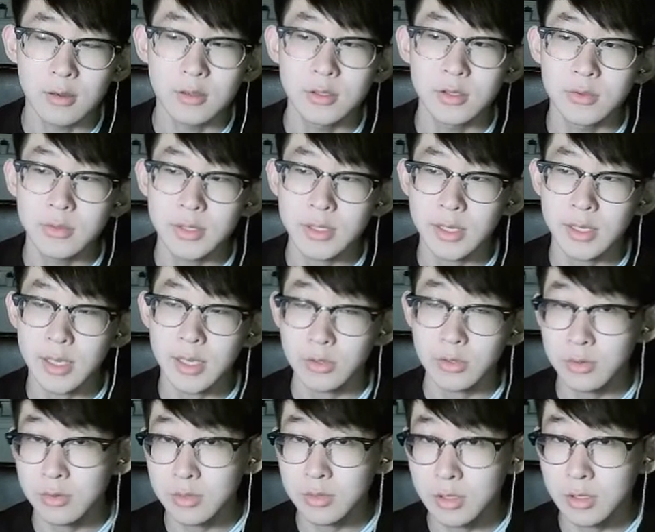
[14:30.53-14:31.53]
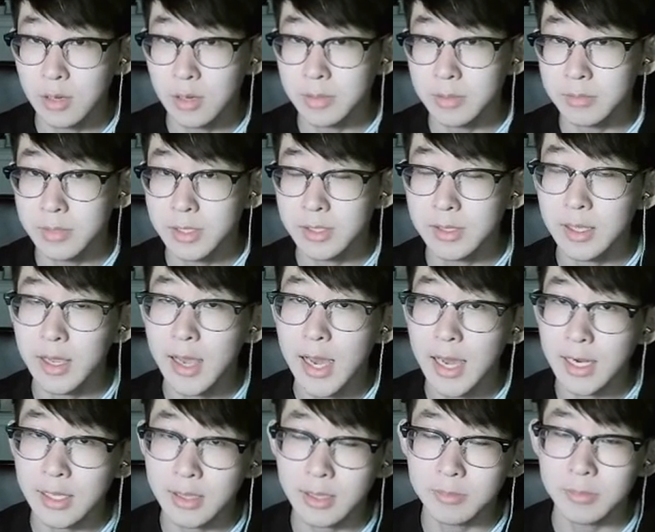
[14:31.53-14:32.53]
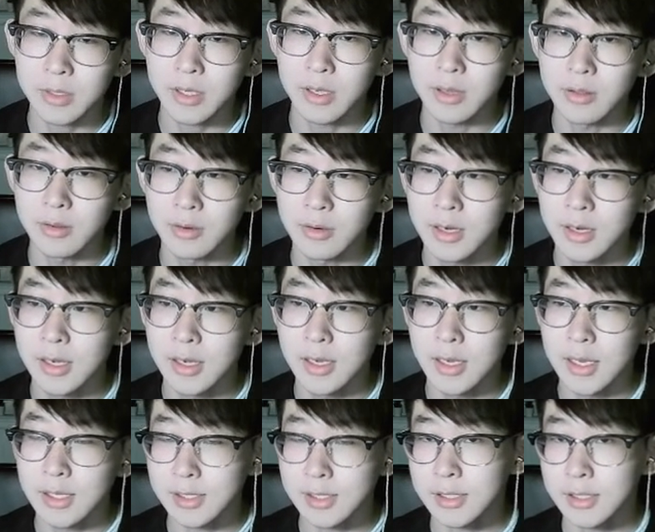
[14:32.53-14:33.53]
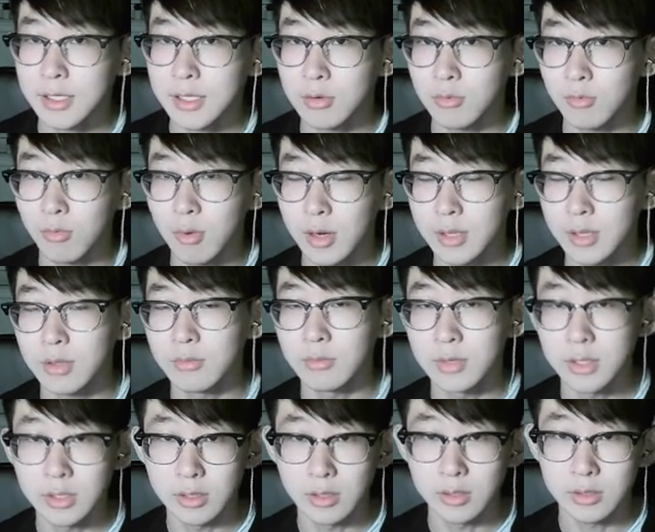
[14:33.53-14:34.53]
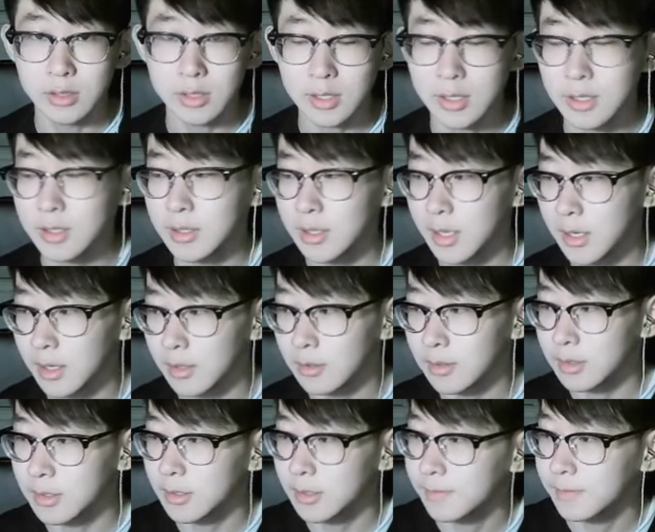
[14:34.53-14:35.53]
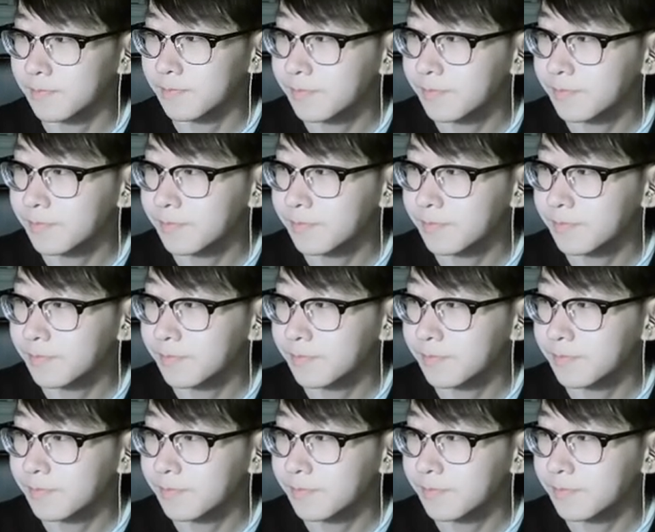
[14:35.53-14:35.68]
doing a 2's complement, adding them together, and seeing what the result entails.